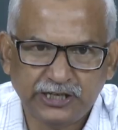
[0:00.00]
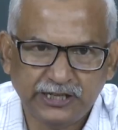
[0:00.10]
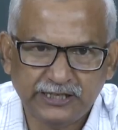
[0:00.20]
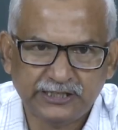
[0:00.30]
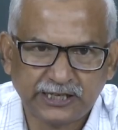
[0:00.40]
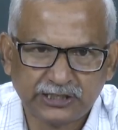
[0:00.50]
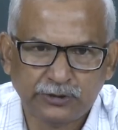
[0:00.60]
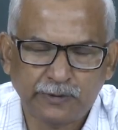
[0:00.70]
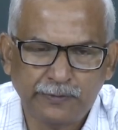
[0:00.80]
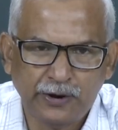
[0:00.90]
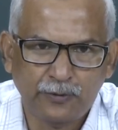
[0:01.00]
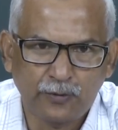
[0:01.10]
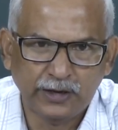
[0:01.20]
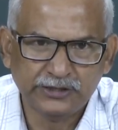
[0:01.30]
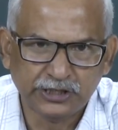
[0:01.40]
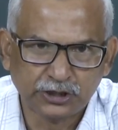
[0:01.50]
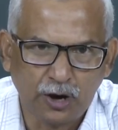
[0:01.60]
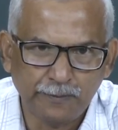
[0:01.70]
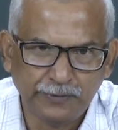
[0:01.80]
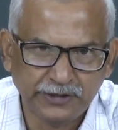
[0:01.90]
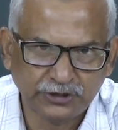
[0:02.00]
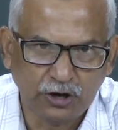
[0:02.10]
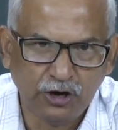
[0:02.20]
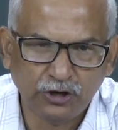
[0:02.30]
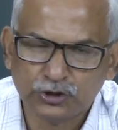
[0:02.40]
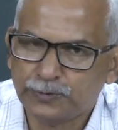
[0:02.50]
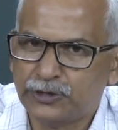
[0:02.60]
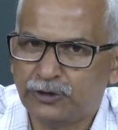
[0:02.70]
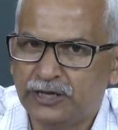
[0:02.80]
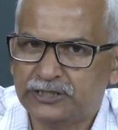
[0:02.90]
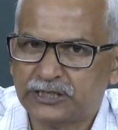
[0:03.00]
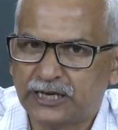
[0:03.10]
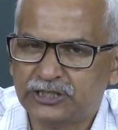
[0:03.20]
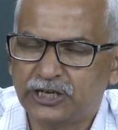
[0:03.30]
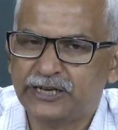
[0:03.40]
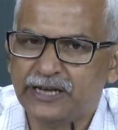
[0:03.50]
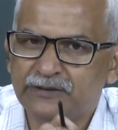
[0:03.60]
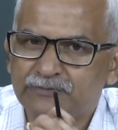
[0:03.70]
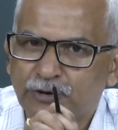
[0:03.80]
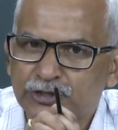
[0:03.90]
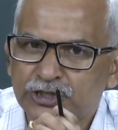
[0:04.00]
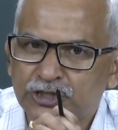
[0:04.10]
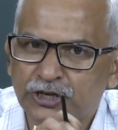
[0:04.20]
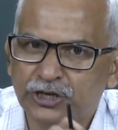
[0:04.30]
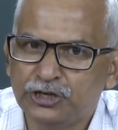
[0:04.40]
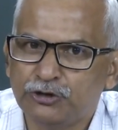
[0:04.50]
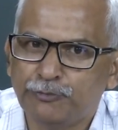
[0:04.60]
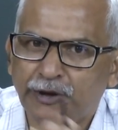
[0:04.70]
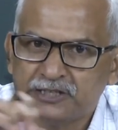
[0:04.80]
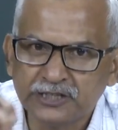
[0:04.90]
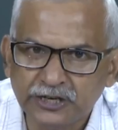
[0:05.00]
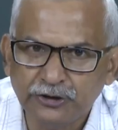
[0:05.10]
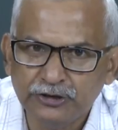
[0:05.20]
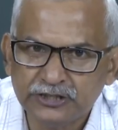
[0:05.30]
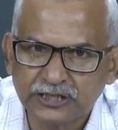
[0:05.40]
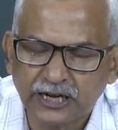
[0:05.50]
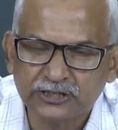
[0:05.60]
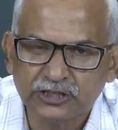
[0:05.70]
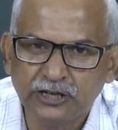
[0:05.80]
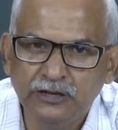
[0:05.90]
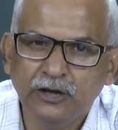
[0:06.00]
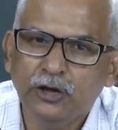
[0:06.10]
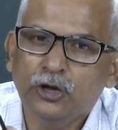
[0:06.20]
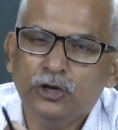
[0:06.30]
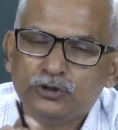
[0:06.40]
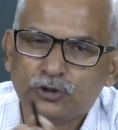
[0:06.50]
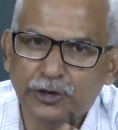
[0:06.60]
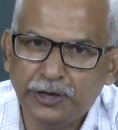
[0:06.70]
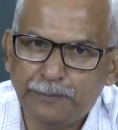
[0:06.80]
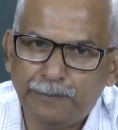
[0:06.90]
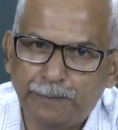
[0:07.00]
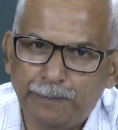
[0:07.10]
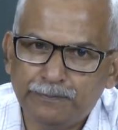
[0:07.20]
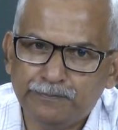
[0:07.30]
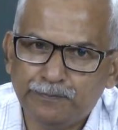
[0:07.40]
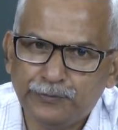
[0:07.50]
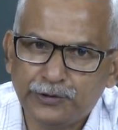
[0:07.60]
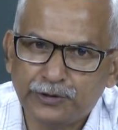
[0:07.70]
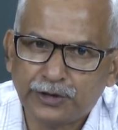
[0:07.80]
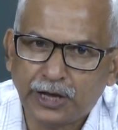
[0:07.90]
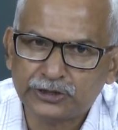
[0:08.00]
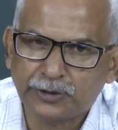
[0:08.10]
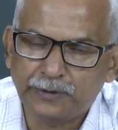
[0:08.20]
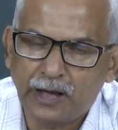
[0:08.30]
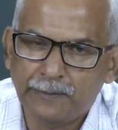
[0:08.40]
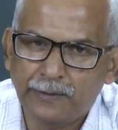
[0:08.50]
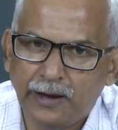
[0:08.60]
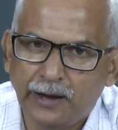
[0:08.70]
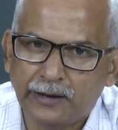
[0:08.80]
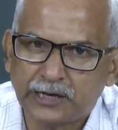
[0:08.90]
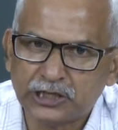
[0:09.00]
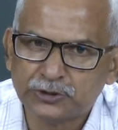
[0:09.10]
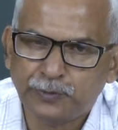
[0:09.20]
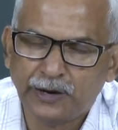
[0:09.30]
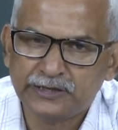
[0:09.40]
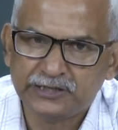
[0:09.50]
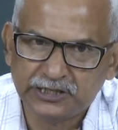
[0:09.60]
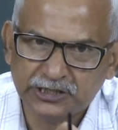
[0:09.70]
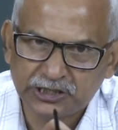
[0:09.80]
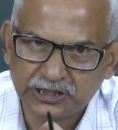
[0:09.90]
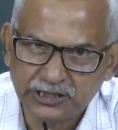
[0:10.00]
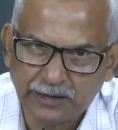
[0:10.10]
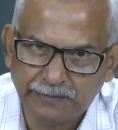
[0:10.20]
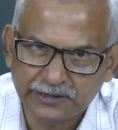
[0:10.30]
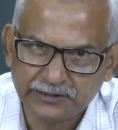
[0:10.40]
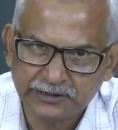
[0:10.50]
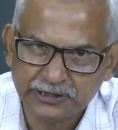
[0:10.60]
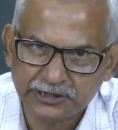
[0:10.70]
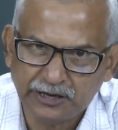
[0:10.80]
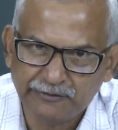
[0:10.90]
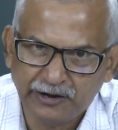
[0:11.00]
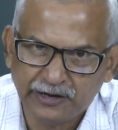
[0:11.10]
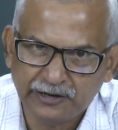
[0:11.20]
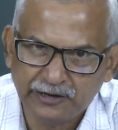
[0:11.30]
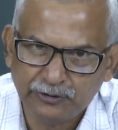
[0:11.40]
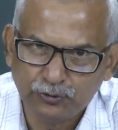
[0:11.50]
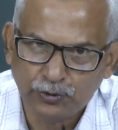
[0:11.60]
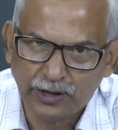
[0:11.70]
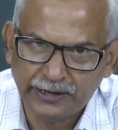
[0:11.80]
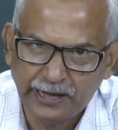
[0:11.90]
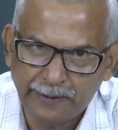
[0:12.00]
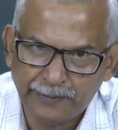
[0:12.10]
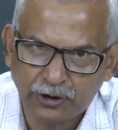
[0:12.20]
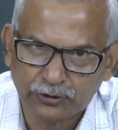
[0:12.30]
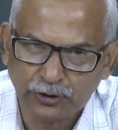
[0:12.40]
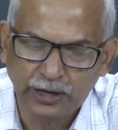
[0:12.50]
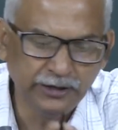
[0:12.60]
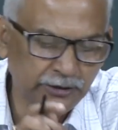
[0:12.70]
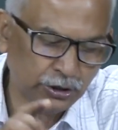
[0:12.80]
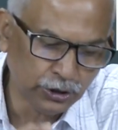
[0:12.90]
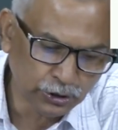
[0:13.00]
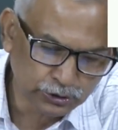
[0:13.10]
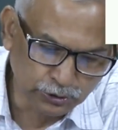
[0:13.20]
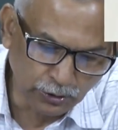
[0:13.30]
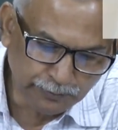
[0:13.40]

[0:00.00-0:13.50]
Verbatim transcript: in the instruction buffer once it completes all those particular instruction then processor need to fetch a new instruction. So, if case of DMA transport, since system bus is given to the DMA controller. So,